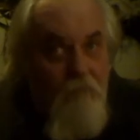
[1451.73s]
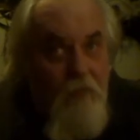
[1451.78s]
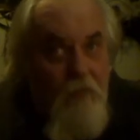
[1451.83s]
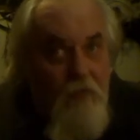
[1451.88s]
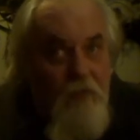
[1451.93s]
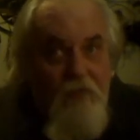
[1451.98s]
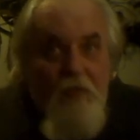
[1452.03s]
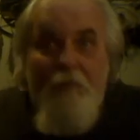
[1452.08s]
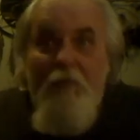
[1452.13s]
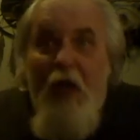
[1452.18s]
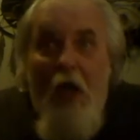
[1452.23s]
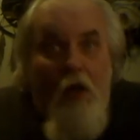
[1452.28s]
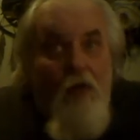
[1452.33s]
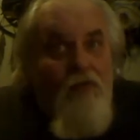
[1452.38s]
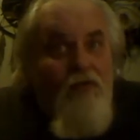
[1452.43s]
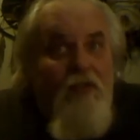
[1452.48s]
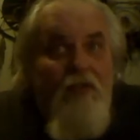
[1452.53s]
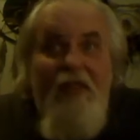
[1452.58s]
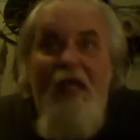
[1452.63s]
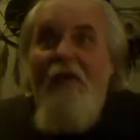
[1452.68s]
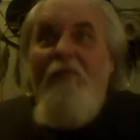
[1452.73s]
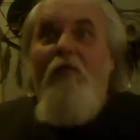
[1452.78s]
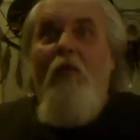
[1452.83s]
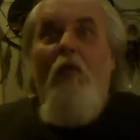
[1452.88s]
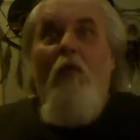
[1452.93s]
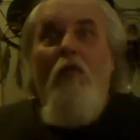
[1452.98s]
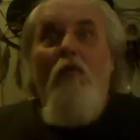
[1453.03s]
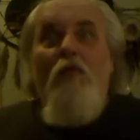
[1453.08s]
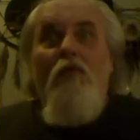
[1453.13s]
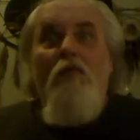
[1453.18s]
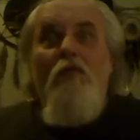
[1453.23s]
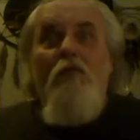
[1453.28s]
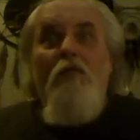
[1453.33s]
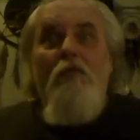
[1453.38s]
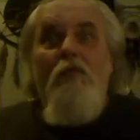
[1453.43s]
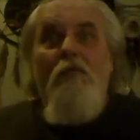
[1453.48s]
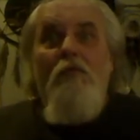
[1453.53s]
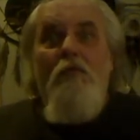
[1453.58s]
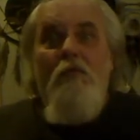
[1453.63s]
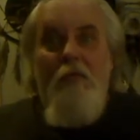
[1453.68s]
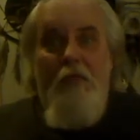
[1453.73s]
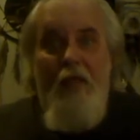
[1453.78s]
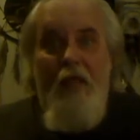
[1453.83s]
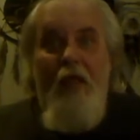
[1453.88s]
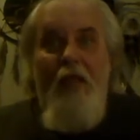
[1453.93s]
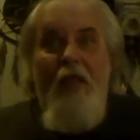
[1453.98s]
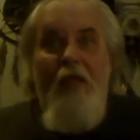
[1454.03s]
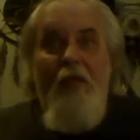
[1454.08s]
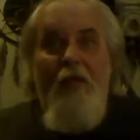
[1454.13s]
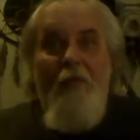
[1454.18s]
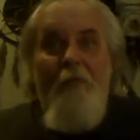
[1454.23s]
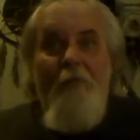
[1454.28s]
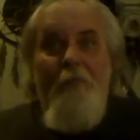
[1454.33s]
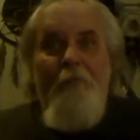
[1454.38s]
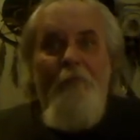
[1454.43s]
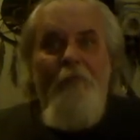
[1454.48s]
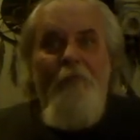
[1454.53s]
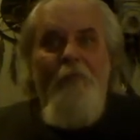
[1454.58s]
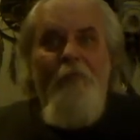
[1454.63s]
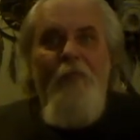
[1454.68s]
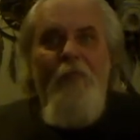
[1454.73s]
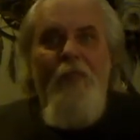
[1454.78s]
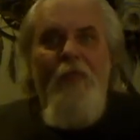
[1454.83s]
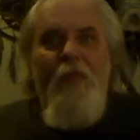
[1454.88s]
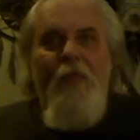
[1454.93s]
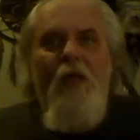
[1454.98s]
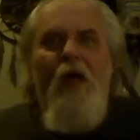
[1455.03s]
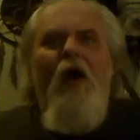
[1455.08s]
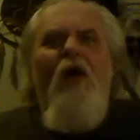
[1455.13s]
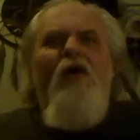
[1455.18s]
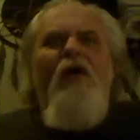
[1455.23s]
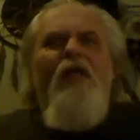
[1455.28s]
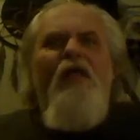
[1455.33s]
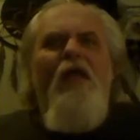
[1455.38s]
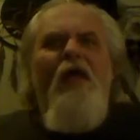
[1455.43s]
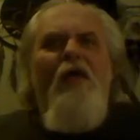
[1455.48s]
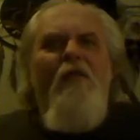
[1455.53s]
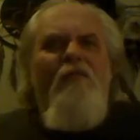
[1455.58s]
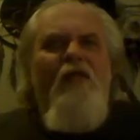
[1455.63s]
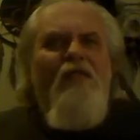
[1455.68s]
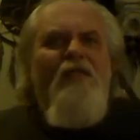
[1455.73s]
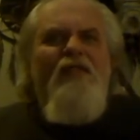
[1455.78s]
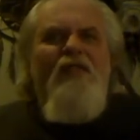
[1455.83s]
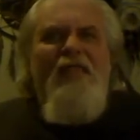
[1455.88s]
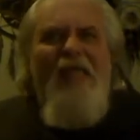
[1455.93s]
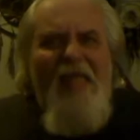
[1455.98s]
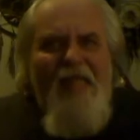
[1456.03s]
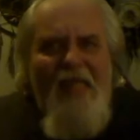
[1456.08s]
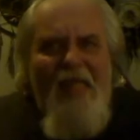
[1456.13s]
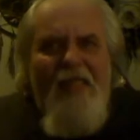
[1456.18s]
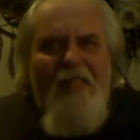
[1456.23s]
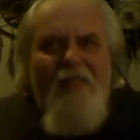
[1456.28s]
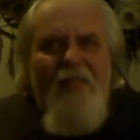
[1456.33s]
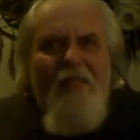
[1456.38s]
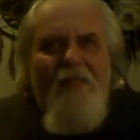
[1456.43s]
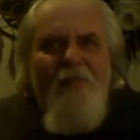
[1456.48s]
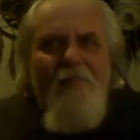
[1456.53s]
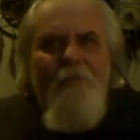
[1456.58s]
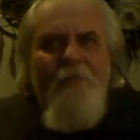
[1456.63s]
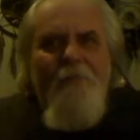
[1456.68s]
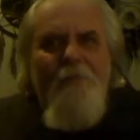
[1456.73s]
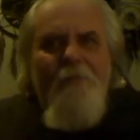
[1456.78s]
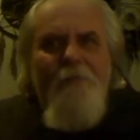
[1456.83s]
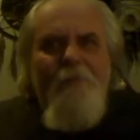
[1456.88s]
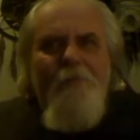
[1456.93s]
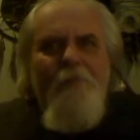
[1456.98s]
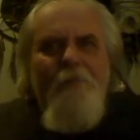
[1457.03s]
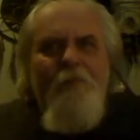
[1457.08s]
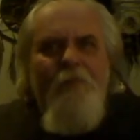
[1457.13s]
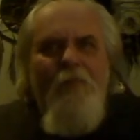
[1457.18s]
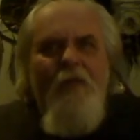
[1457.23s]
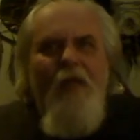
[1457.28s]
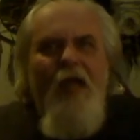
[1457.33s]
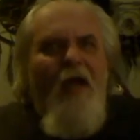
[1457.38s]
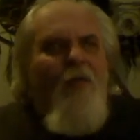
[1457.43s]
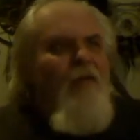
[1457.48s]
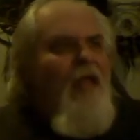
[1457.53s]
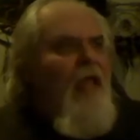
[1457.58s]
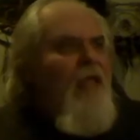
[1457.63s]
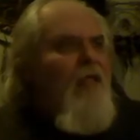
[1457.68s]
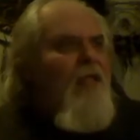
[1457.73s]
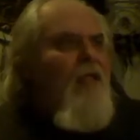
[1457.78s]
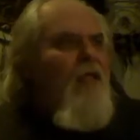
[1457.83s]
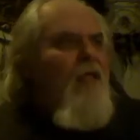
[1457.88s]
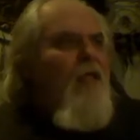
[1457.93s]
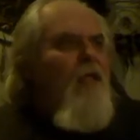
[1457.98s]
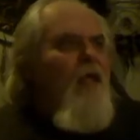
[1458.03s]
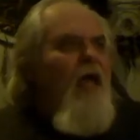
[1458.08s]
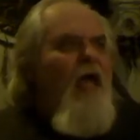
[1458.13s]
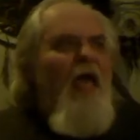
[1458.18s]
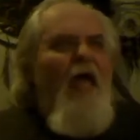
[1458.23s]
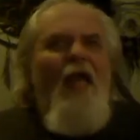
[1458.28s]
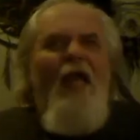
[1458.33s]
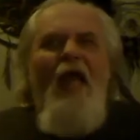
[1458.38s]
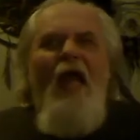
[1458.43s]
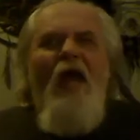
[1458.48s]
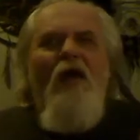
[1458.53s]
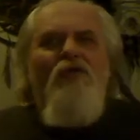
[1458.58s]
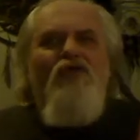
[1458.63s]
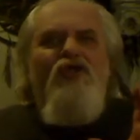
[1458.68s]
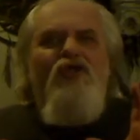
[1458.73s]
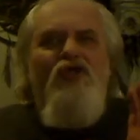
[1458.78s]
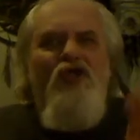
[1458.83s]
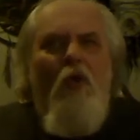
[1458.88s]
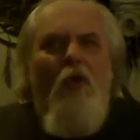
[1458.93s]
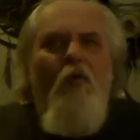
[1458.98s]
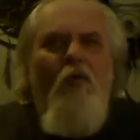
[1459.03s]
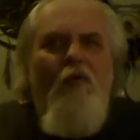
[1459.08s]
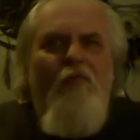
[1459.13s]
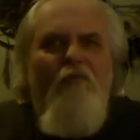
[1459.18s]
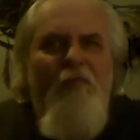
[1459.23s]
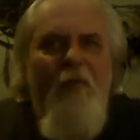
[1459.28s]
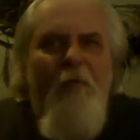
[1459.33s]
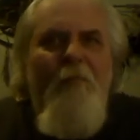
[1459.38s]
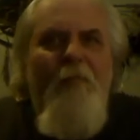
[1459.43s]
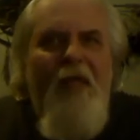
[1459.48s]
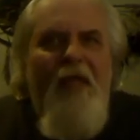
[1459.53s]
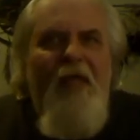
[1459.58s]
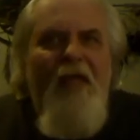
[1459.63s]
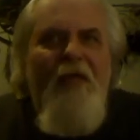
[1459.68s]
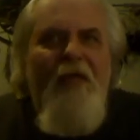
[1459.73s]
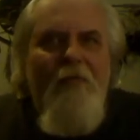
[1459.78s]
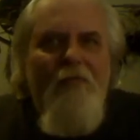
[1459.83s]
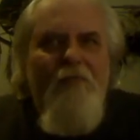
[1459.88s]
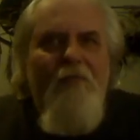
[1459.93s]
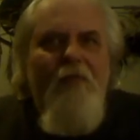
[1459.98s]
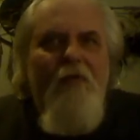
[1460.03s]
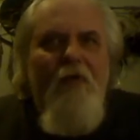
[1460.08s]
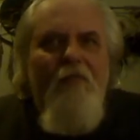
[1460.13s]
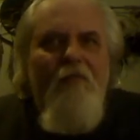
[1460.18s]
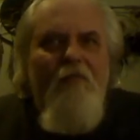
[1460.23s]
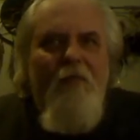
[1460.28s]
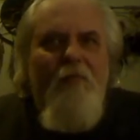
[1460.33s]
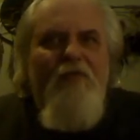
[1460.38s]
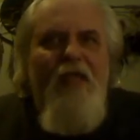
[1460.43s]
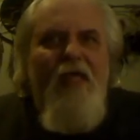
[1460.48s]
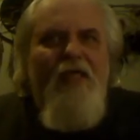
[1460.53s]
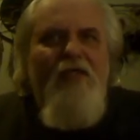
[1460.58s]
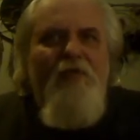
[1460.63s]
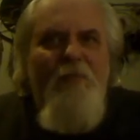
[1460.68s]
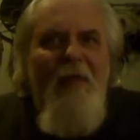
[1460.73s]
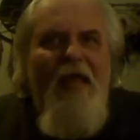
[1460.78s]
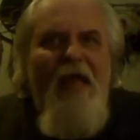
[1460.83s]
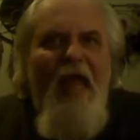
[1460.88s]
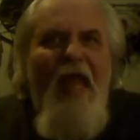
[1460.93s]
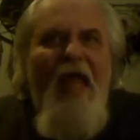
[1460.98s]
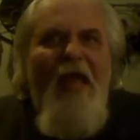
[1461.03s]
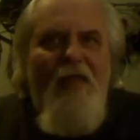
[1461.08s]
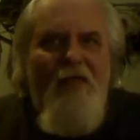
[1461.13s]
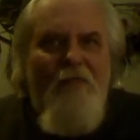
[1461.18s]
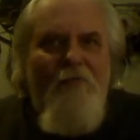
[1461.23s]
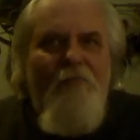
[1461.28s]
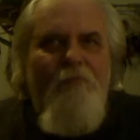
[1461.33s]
some call it the devil, okay? Already know, I've done seen it. I had a house stolen from me from Chase Manhattan.